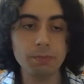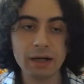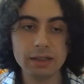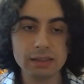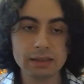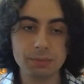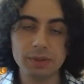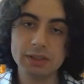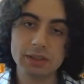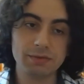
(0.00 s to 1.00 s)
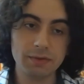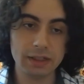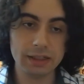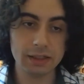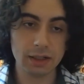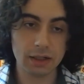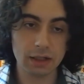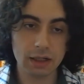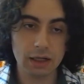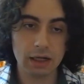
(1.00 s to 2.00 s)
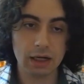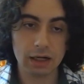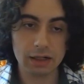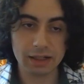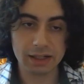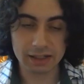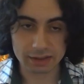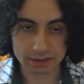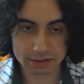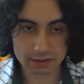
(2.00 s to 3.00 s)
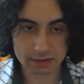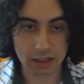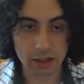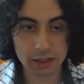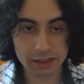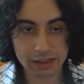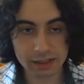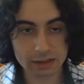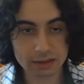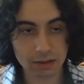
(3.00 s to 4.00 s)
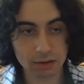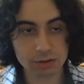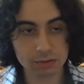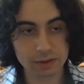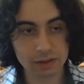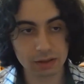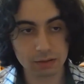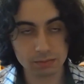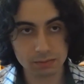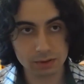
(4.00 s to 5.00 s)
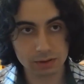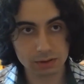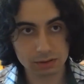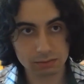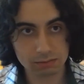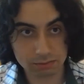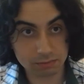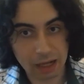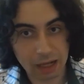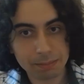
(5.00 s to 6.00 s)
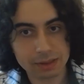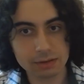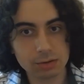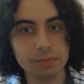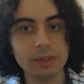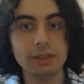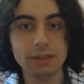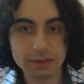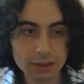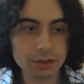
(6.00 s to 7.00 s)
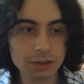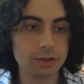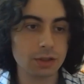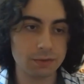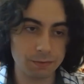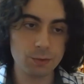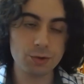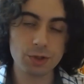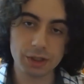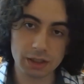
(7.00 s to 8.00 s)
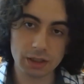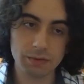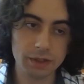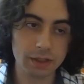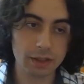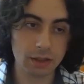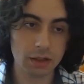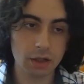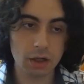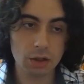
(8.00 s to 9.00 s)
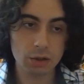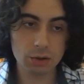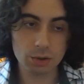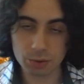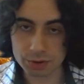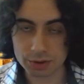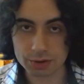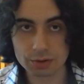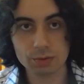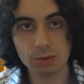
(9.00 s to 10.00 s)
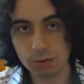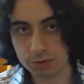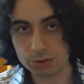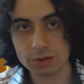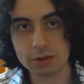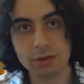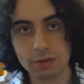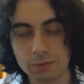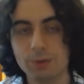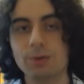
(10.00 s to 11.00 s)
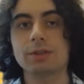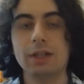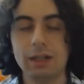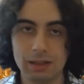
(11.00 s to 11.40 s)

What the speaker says: marries the princess of Lydia, Aryanis. Now, Aryanis also happens to be the sister of the future king of Lydia, Croesus. Croesus is, of course,